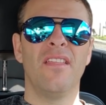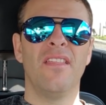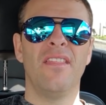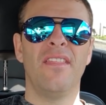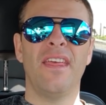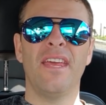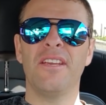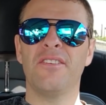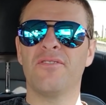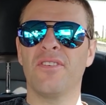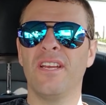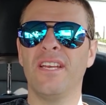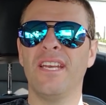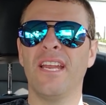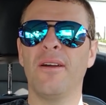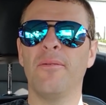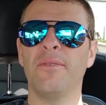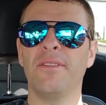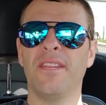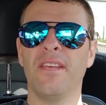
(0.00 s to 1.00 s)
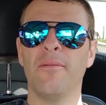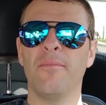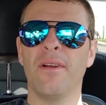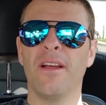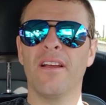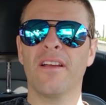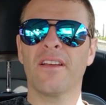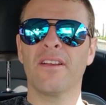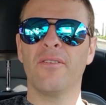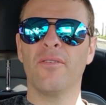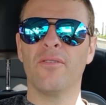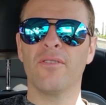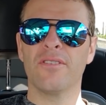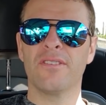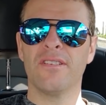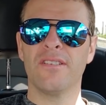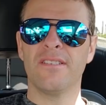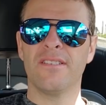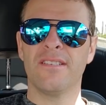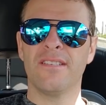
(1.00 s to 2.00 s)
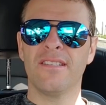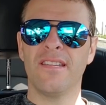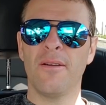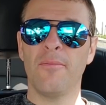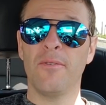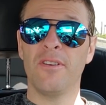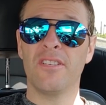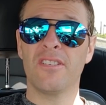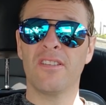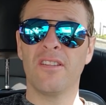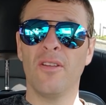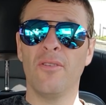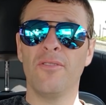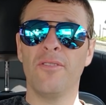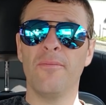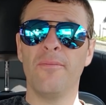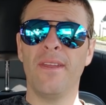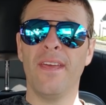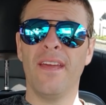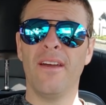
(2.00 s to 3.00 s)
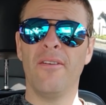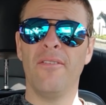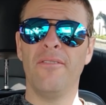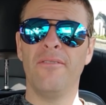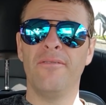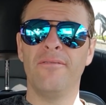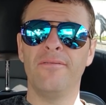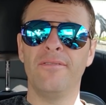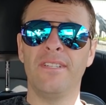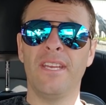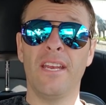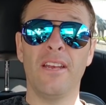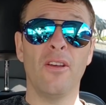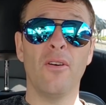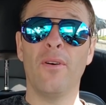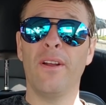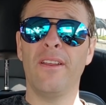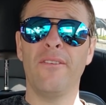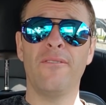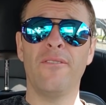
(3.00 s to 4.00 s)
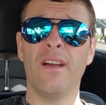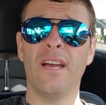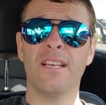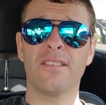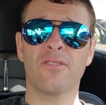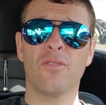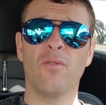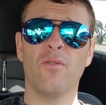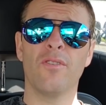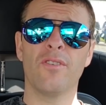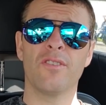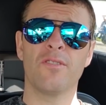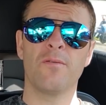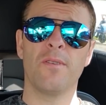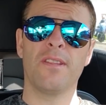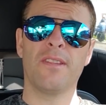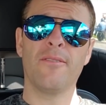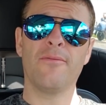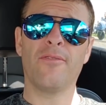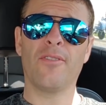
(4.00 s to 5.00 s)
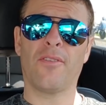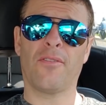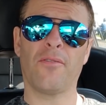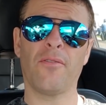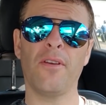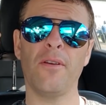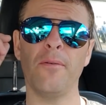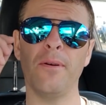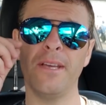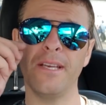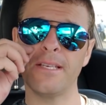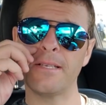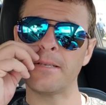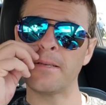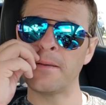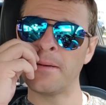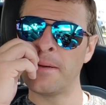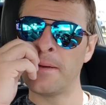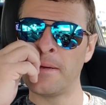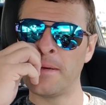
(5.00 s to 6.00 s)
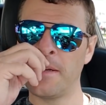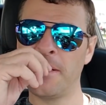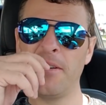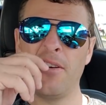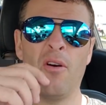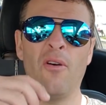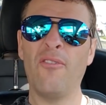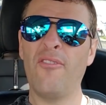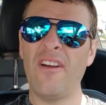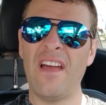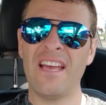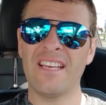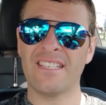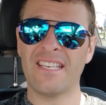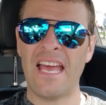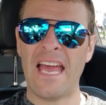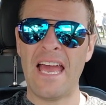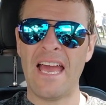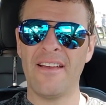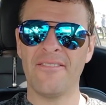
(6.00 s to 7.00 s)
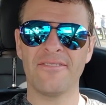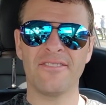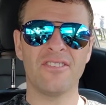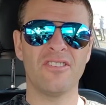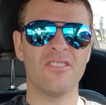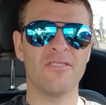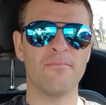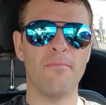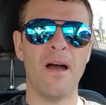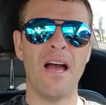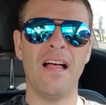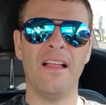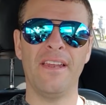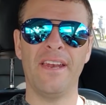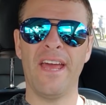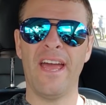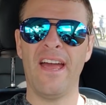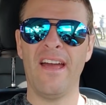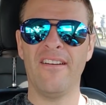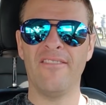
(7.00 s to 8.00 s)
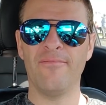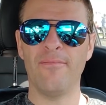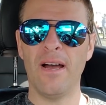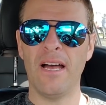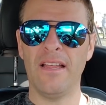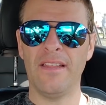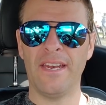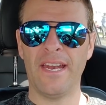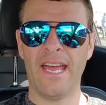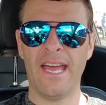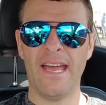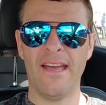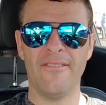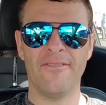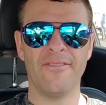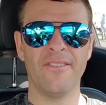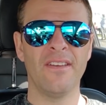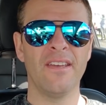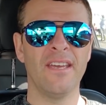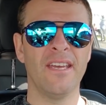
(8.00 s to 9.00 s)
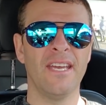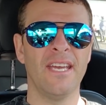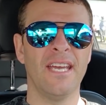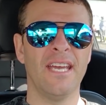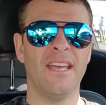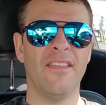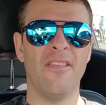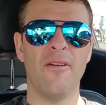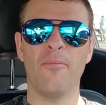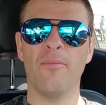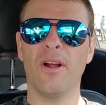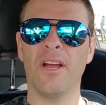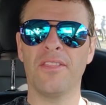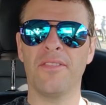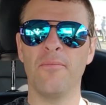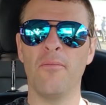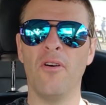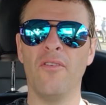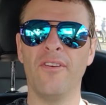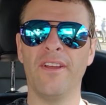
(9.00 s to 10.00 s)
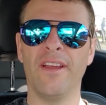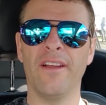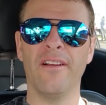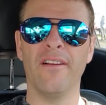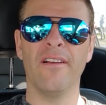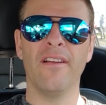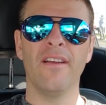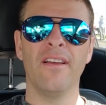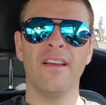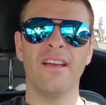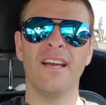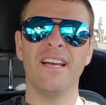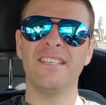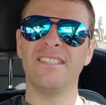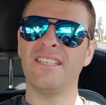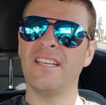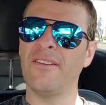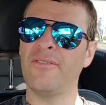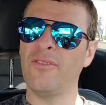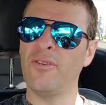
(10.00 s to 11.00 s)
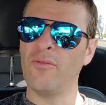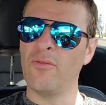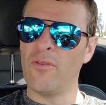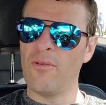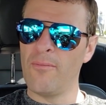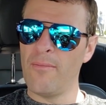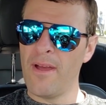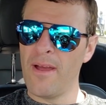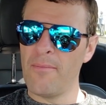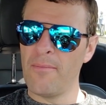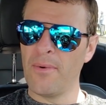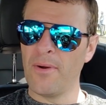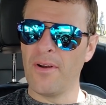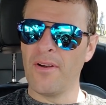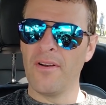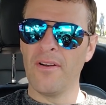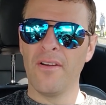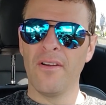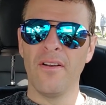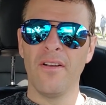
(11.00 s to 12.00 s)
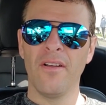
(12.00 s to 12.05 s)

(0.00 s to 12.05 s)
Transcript: they trained down with the American horses. Then we slowed them down. Didn't go any fast quarters with them for 3 weeks. No fast halves, just mile and a half, mile and a half, and then brought them over here. I said, if you remember,